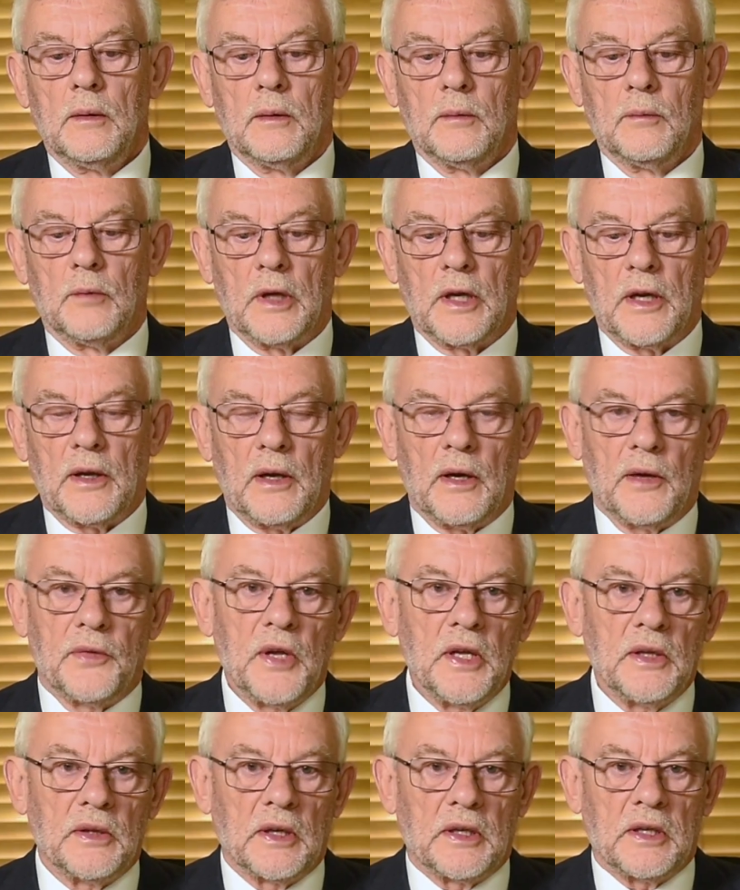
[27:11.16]
Well, I
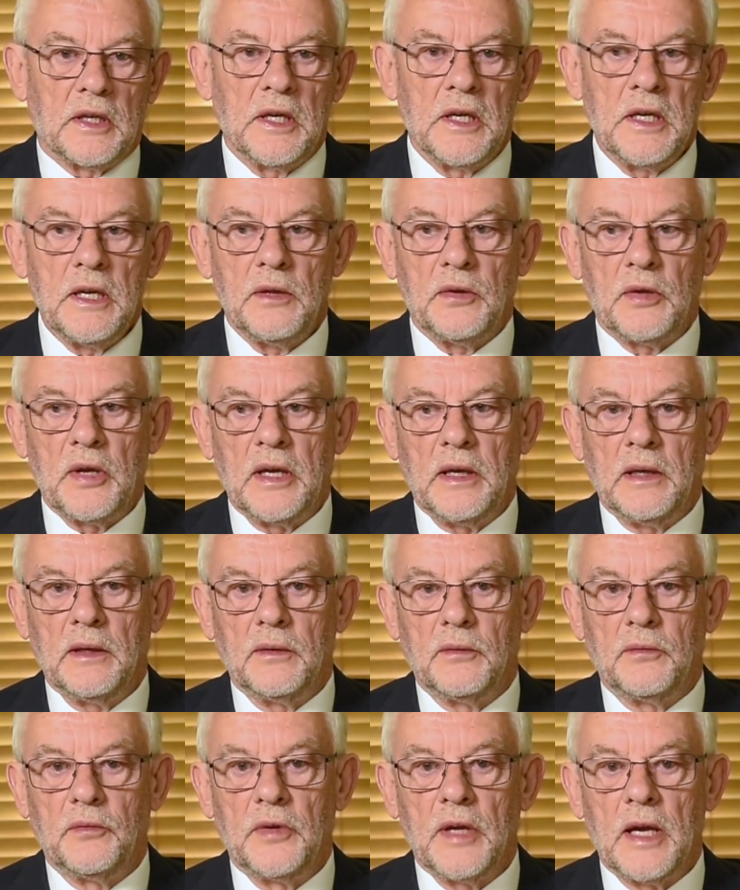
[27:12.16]
think the key
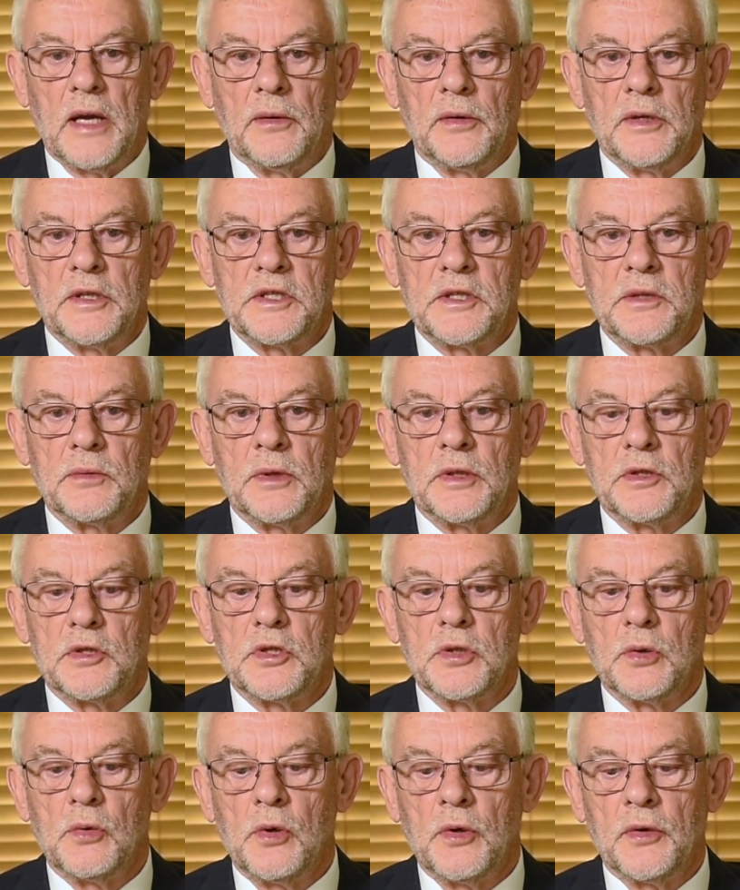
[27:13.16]
thing there is to
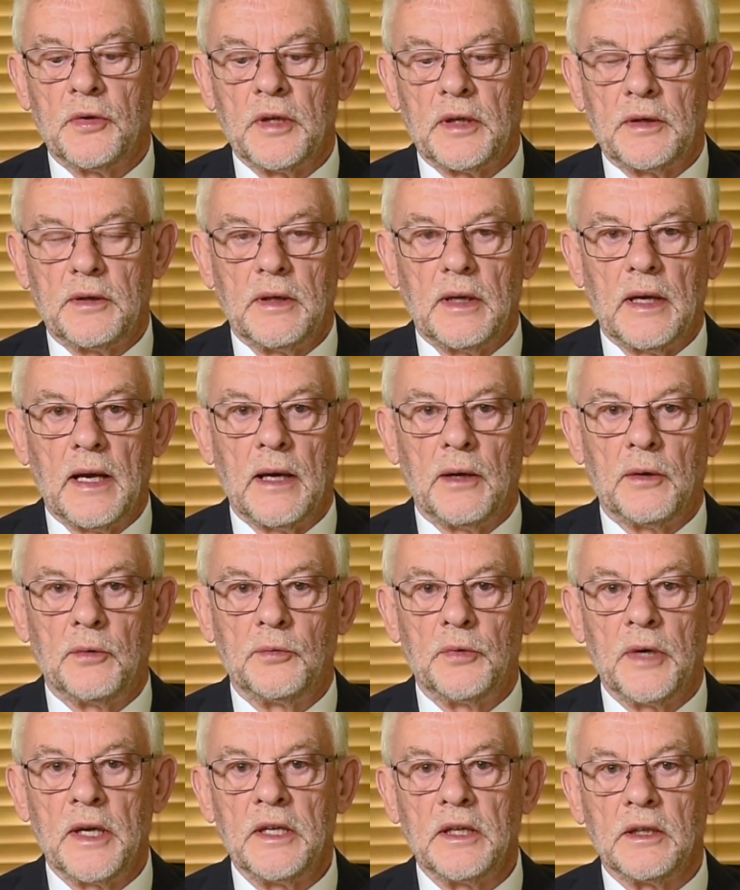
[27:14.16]
ensure that our
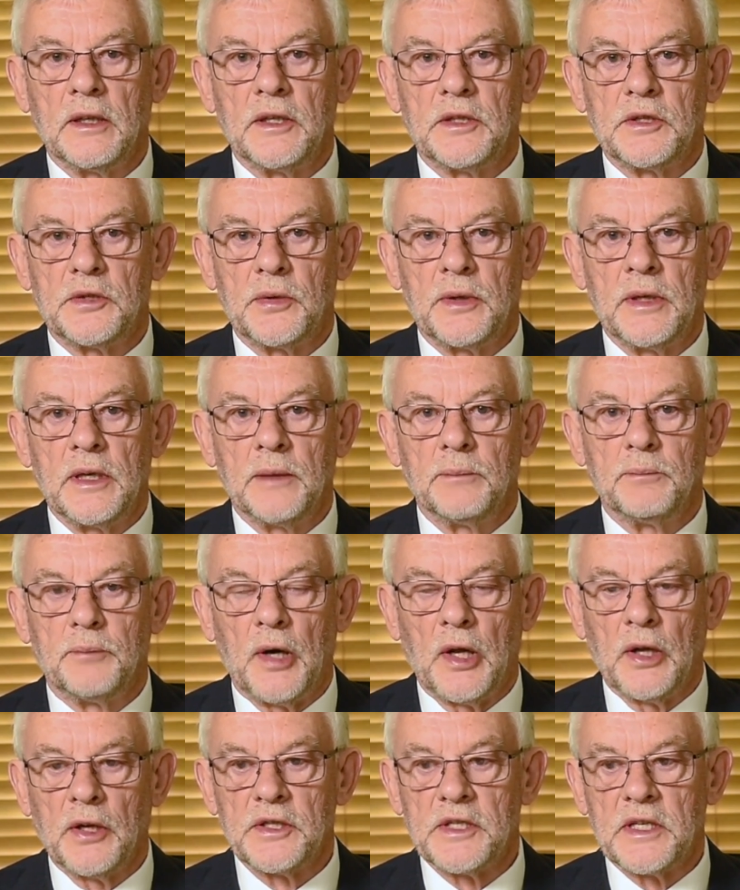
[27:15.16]
regulatory and
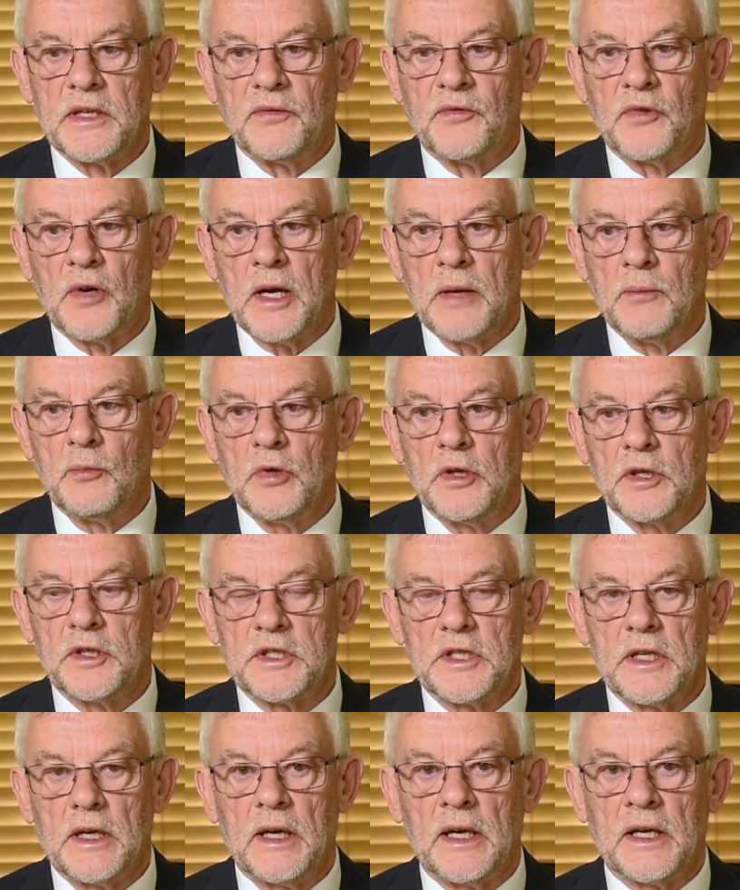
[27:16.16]
policy
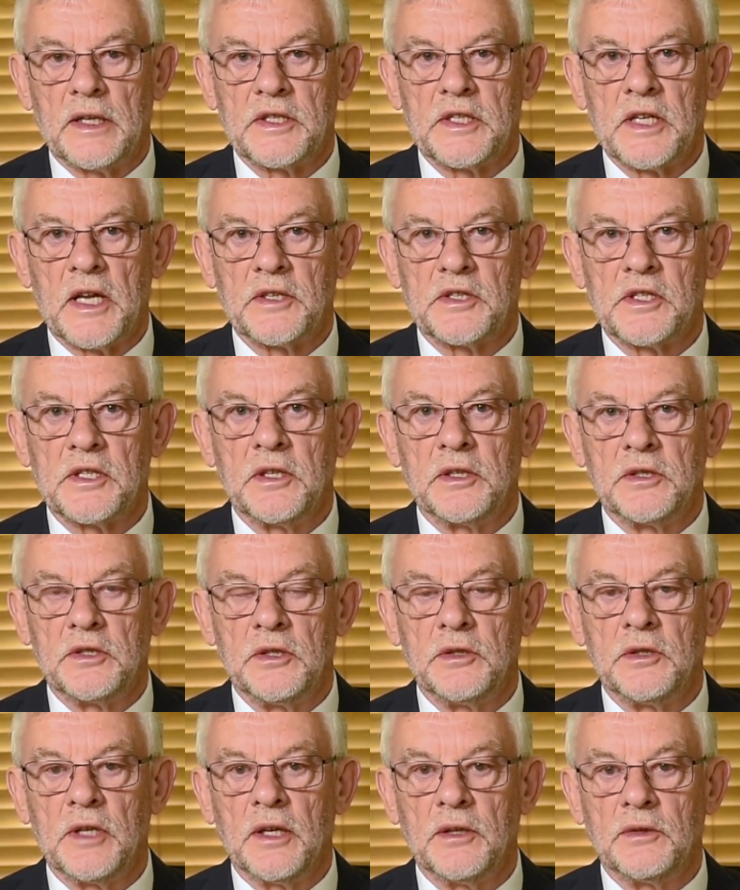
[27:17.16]
frameworks are such that
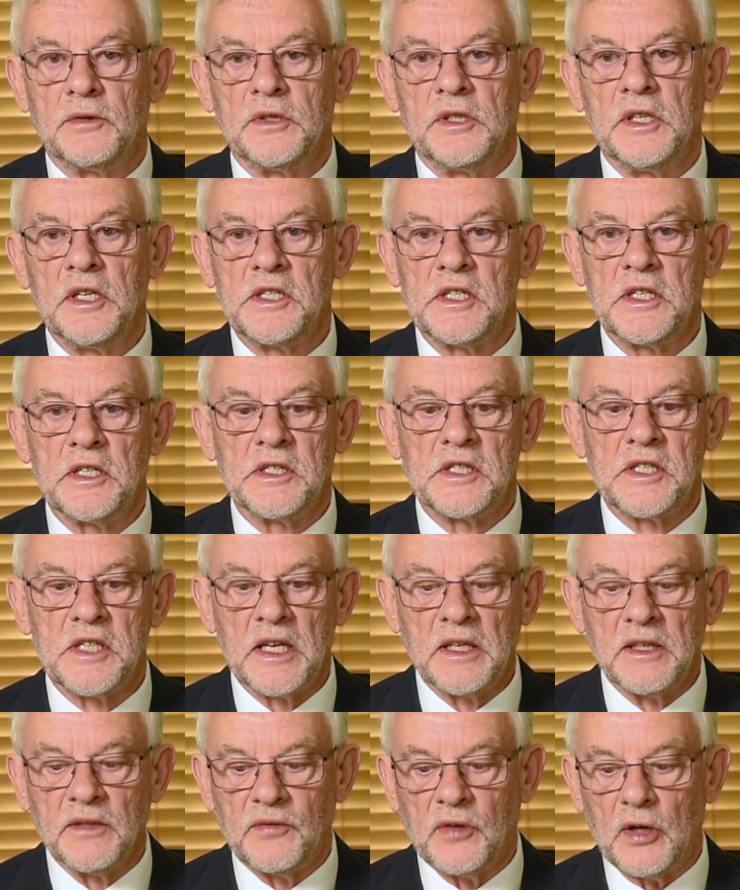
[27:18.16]
you don't
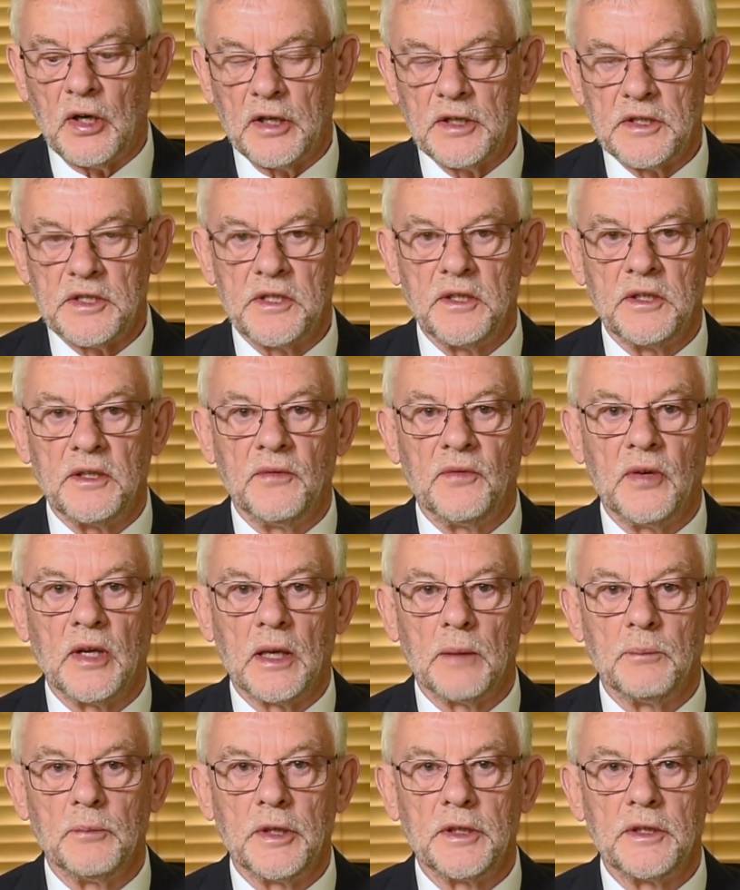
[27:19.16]
disincentivise the
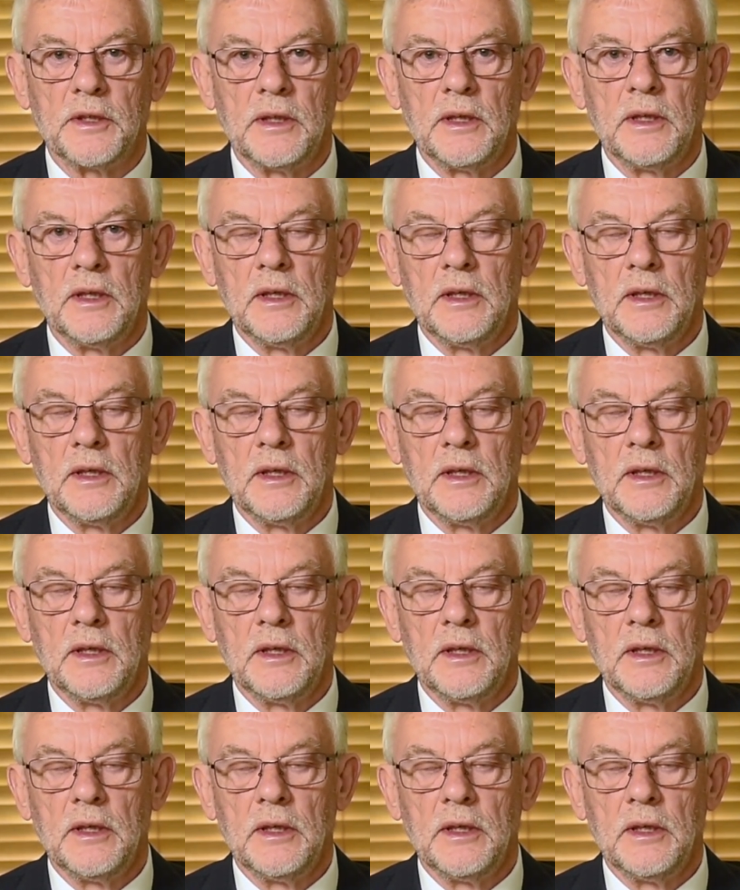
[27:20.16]
development